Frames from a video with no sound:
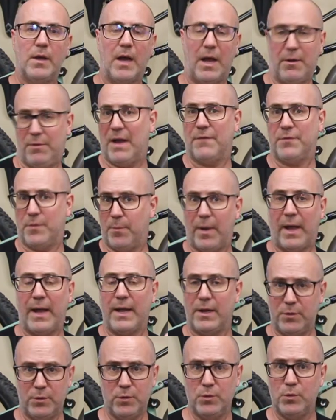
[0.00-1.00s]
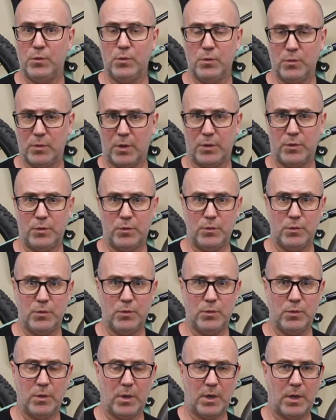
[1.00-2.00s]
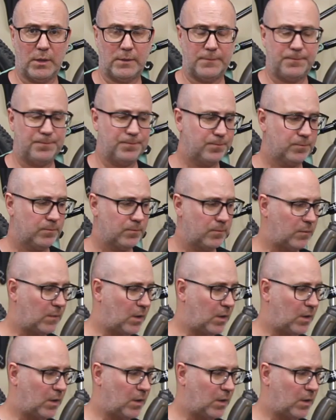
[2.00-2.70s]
I would have to buy a new, a new, um,